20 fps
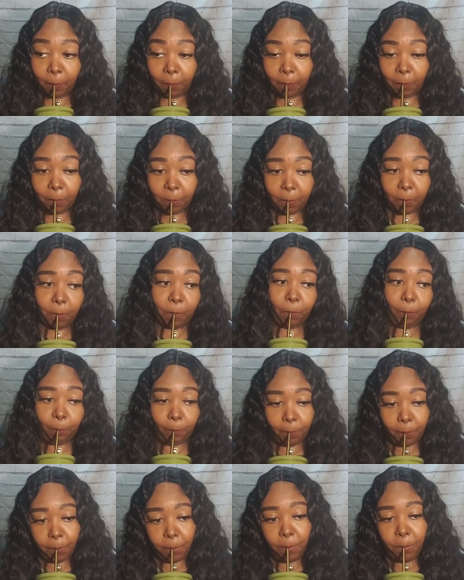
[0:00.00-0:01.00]

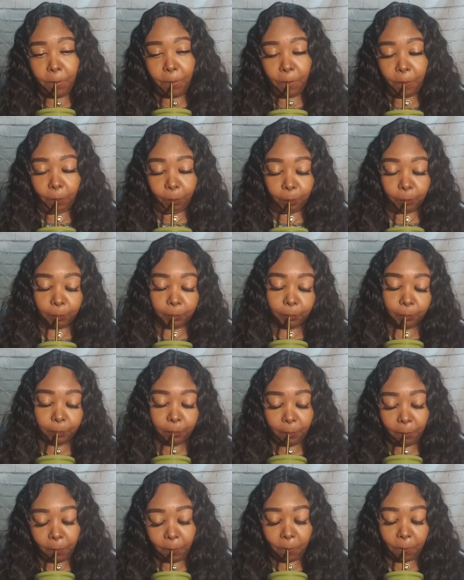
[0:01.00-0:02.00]

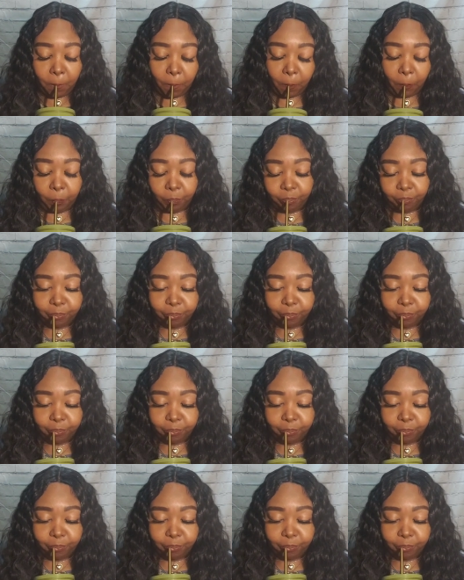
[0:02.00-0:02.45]
No one is speaking in this clip.